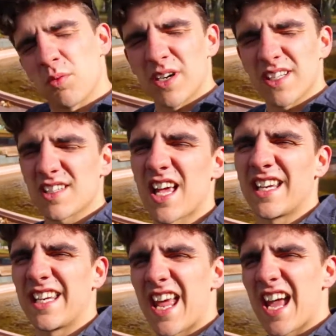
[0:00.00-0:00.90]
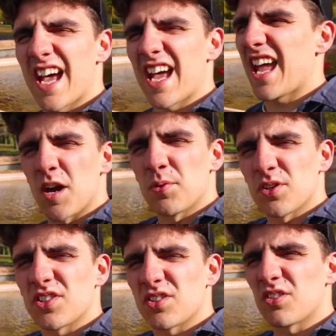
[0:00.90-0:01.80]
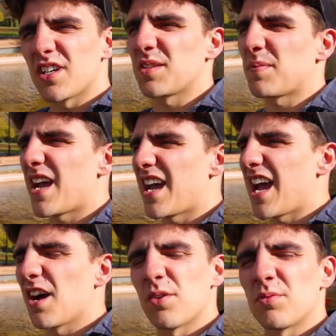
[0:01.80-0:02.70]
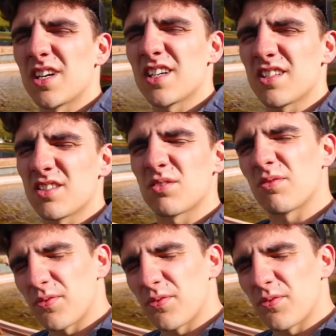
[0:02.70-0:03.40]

what it's like now, a couple of stories about how it was